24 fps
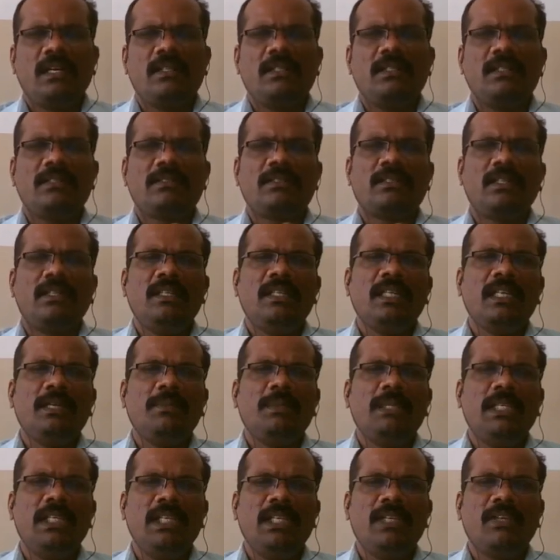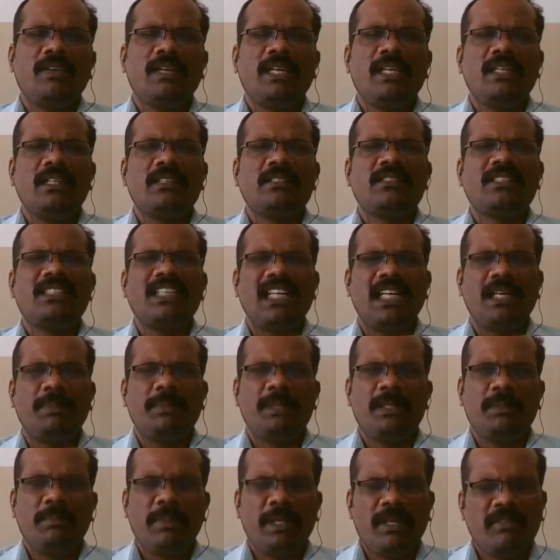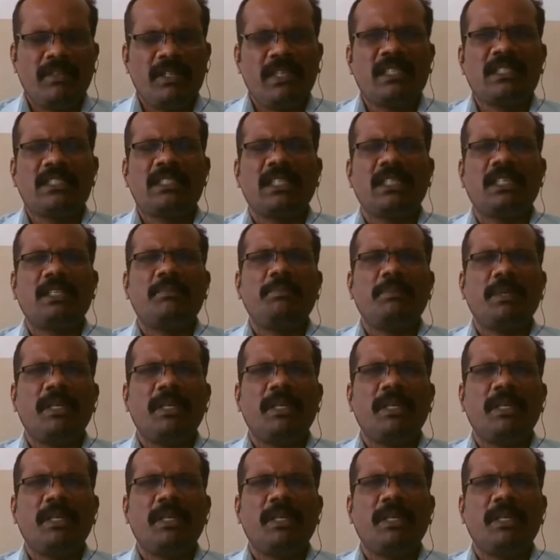this income inequalities happen between the gender,